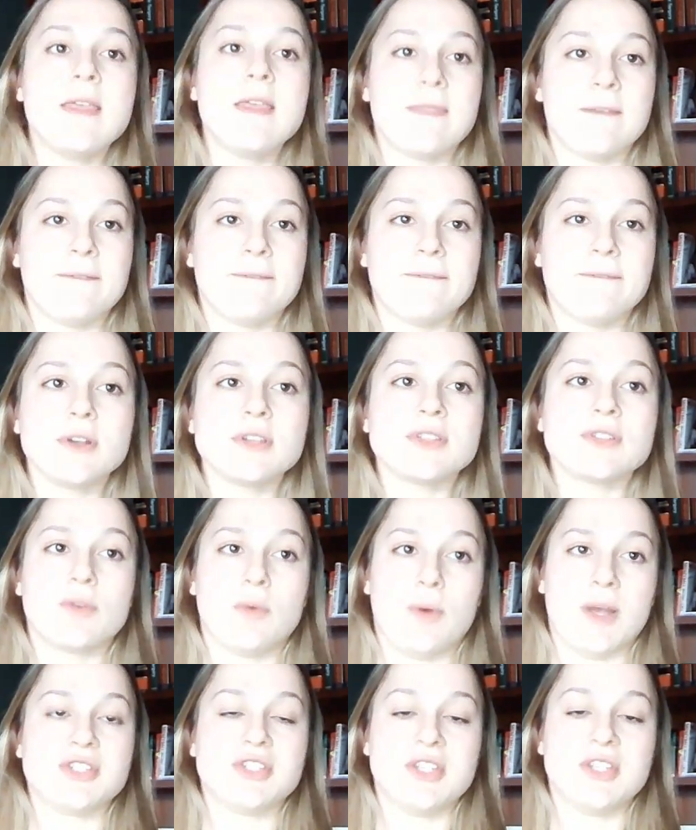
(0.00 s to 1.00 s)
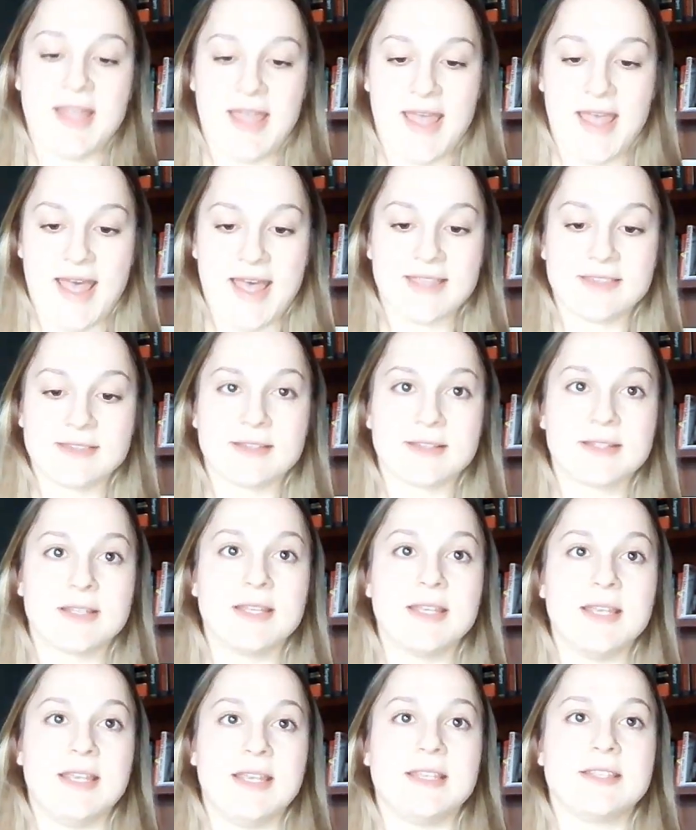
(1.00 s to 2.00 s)
The first question asked
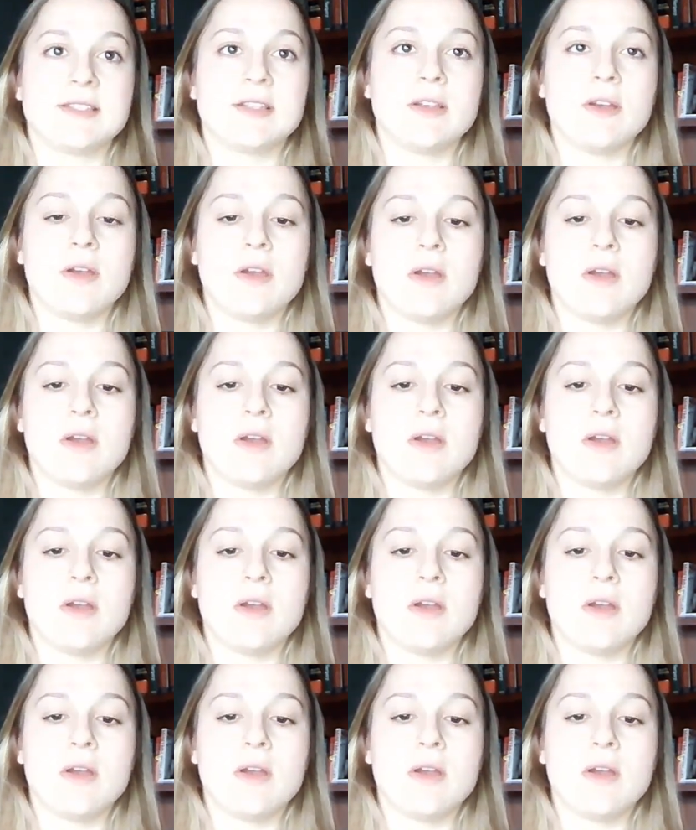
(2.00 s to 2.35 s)
is,